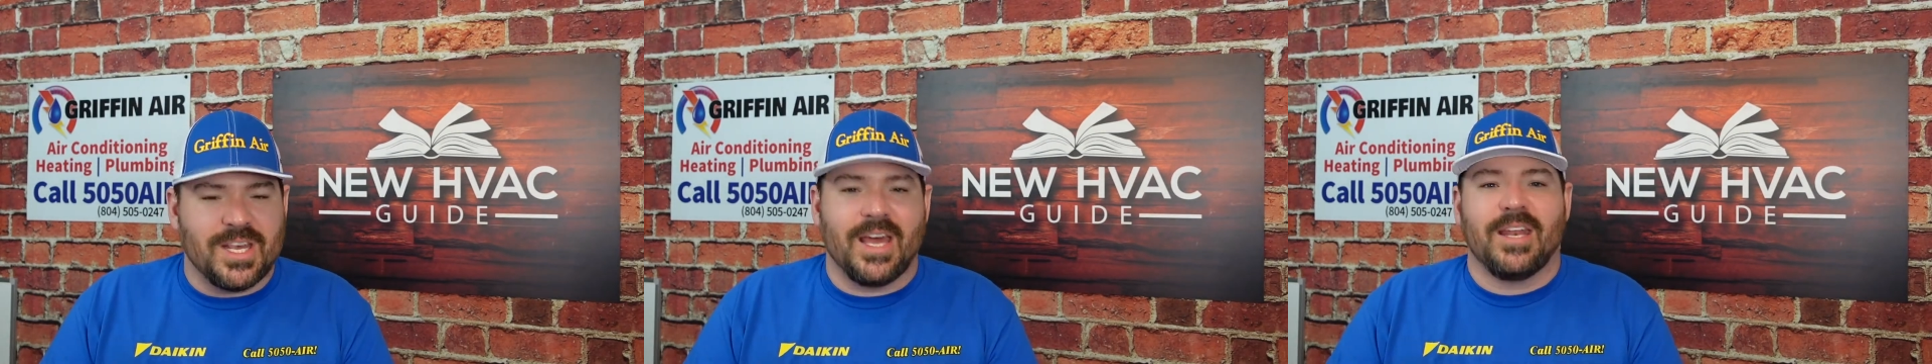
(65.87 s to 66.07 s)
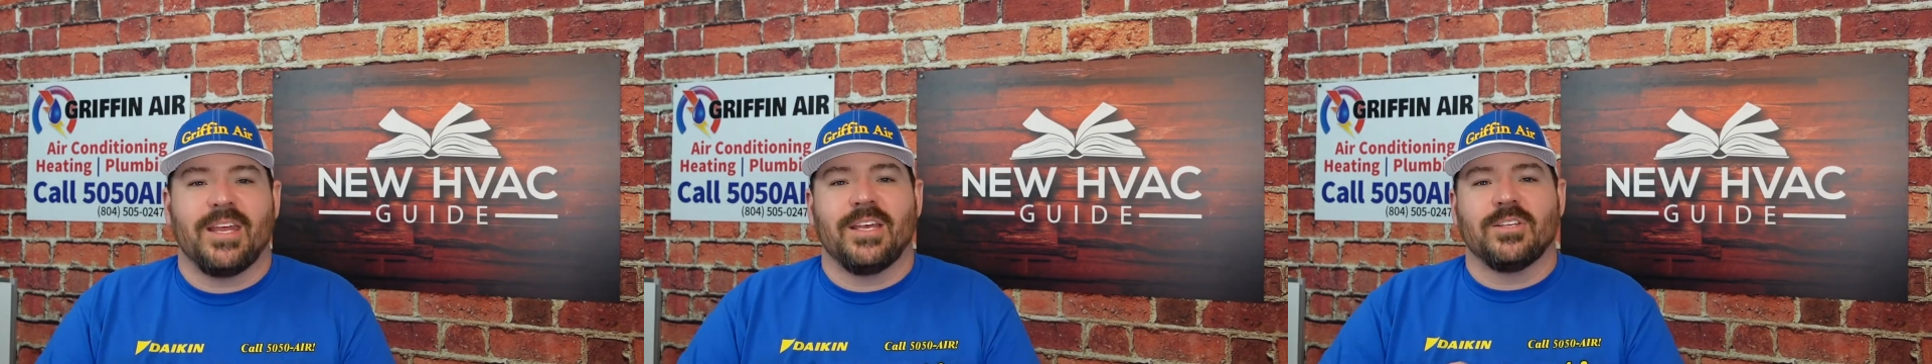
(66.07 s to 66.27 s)

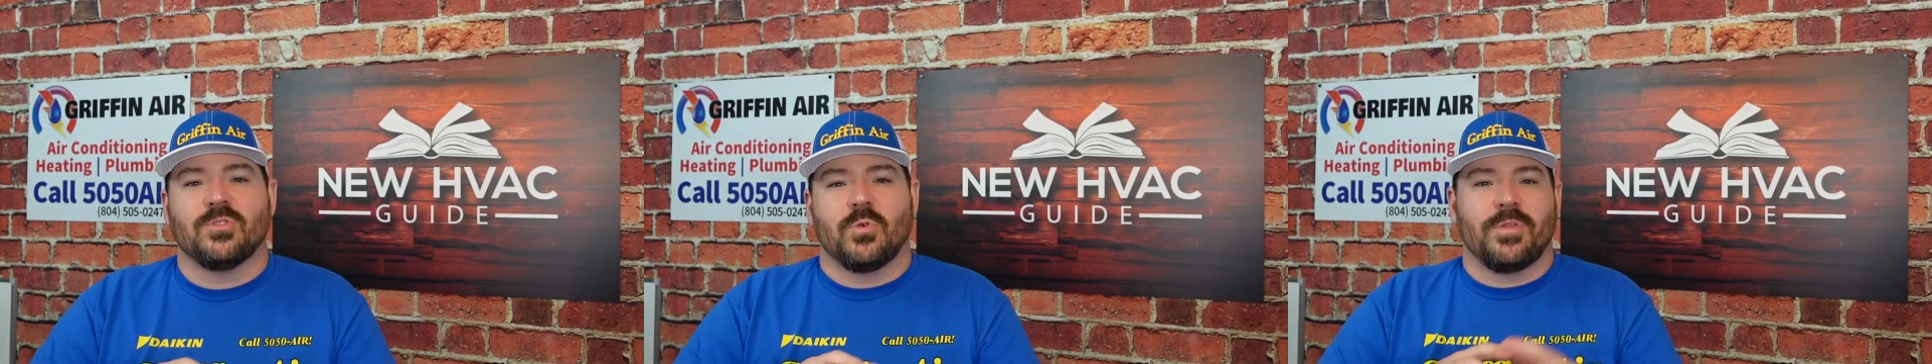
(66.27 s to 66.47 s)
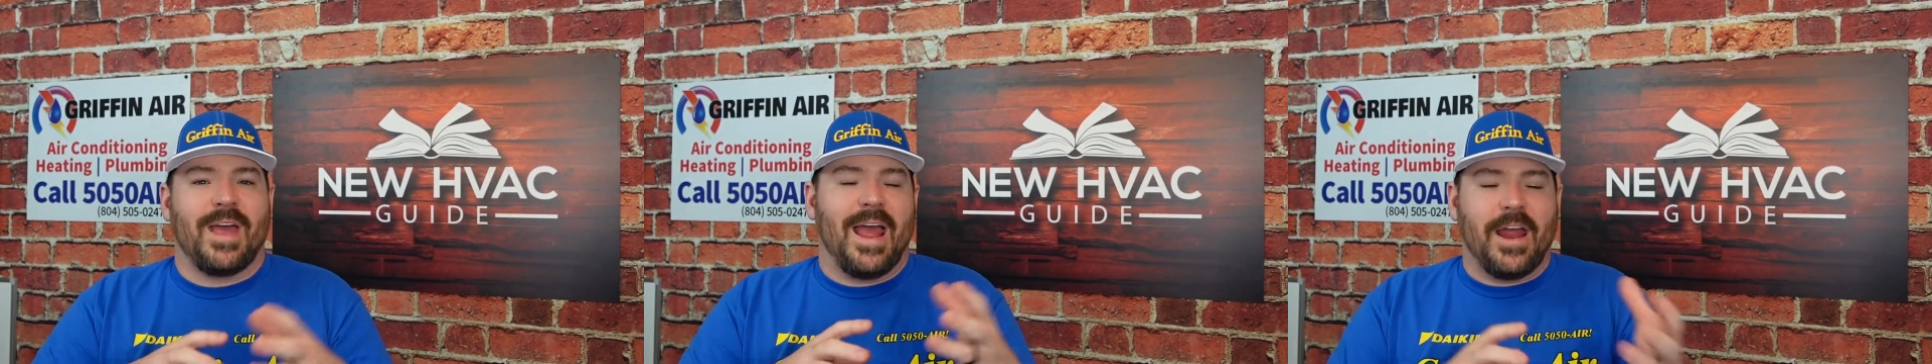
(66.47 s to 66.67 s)

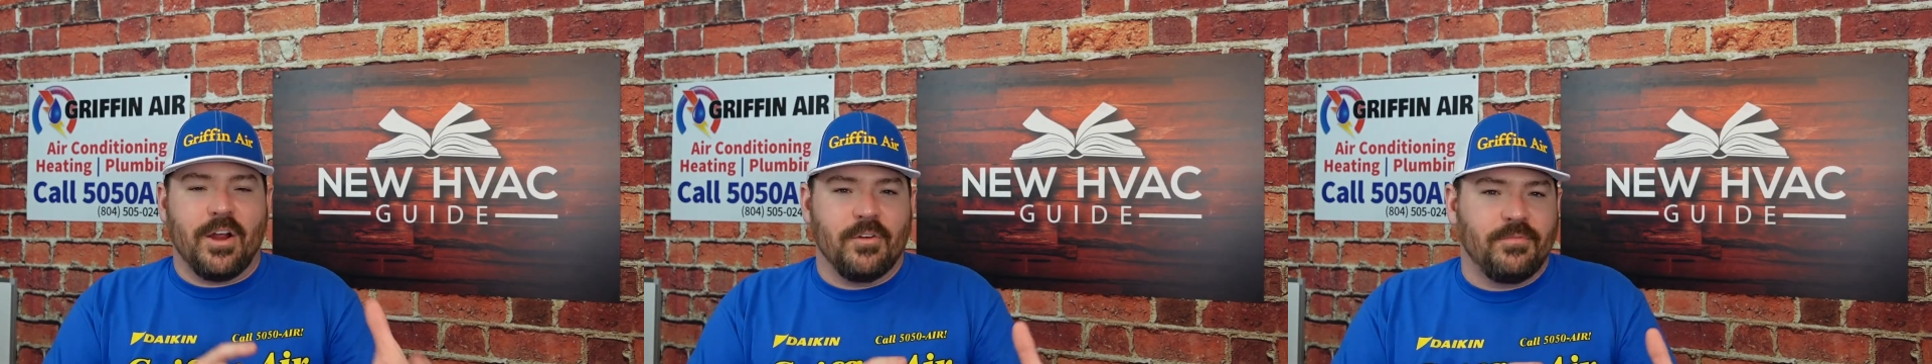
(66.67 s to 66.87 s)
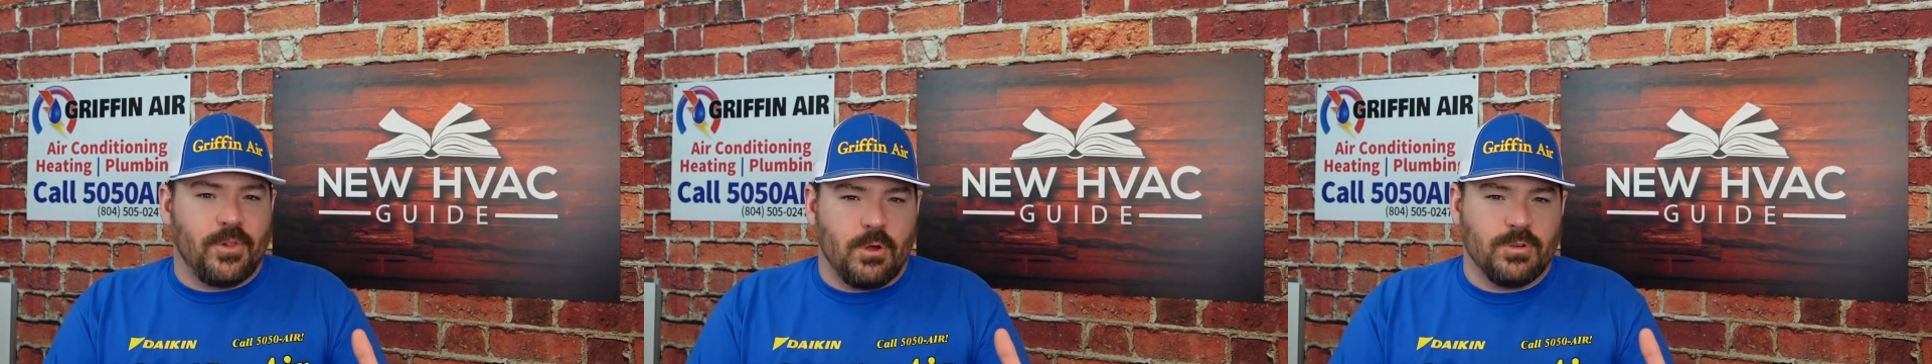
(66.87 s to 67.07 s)
settings or the
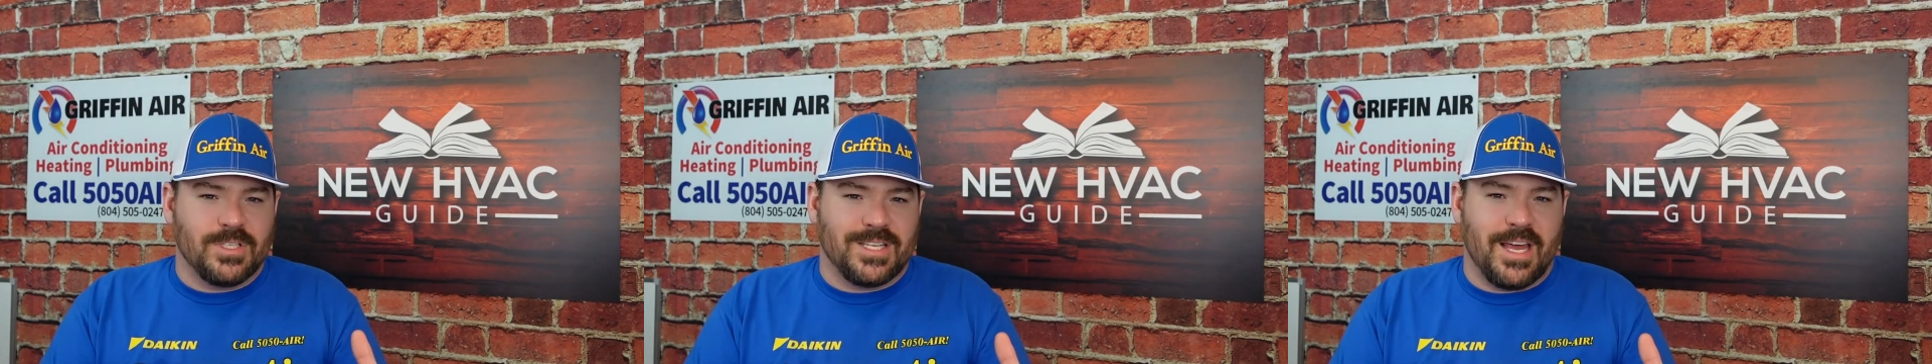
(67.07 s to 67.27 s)
airflow